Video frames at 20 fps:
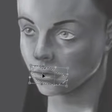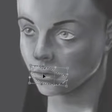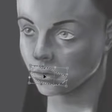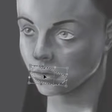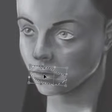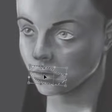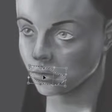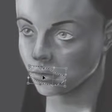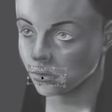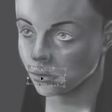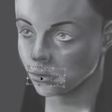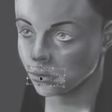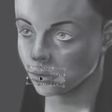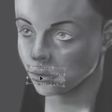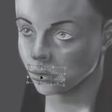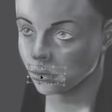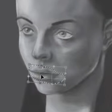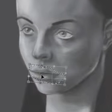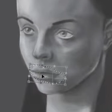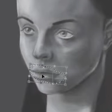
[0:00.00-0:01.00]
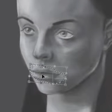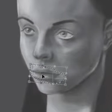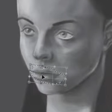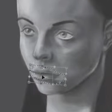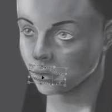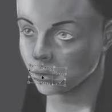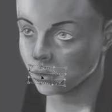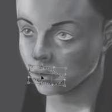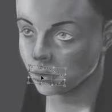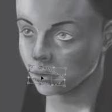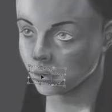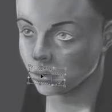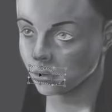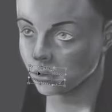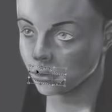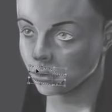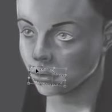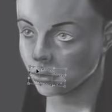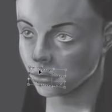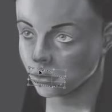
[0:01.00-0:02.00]
have to warp it a little bit.
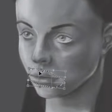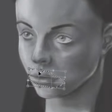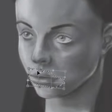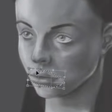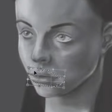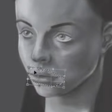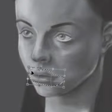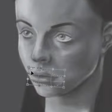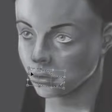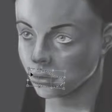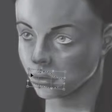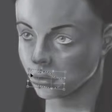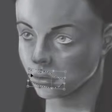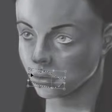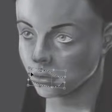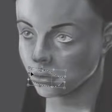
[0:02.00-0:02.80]
Widen the mouth